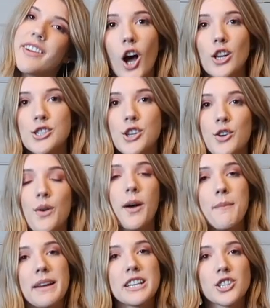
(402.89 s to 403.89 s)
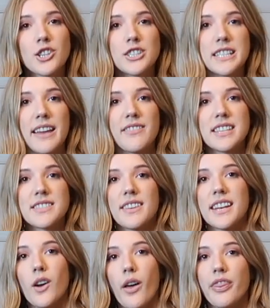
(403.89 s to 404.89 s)
Also, make sure to give this
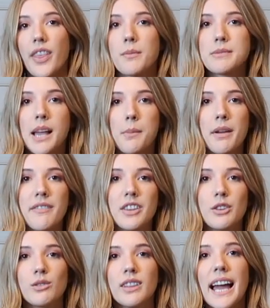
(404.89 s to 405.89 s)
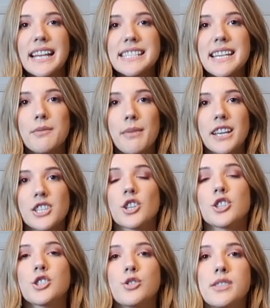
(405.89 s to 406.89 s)
video a thumbs up if you liked it. Make
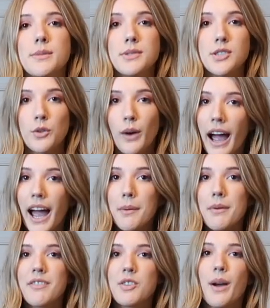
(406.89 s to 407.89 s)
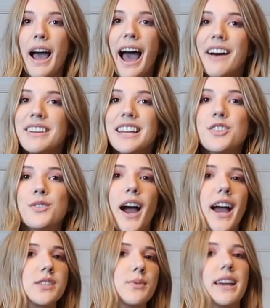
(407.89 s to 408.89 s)
sure to subscribe if you haven't. You
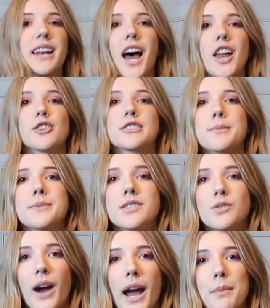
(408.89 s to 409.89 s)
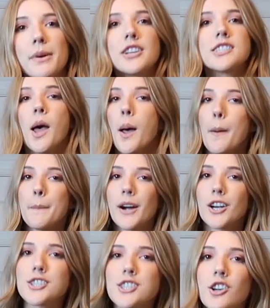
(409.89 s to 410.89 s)
guys, we hit 100 subscribers.
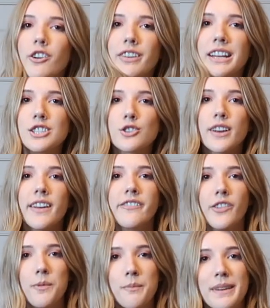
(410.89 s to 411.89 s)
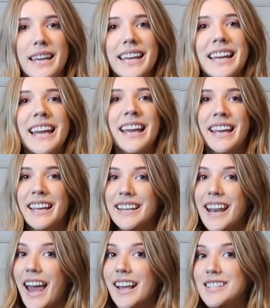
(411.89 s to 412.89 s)
Personal victory for me
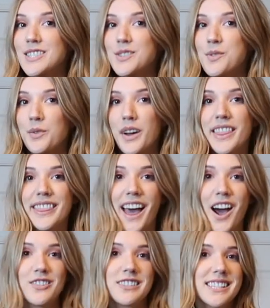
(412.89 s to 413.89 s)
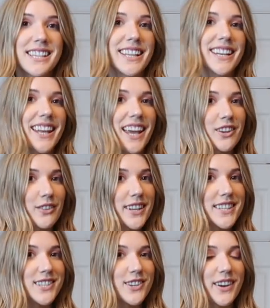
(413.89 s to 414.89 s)
next 1,000. Can
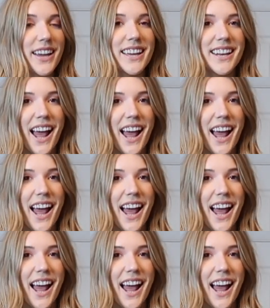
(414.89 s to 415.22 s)
we do it?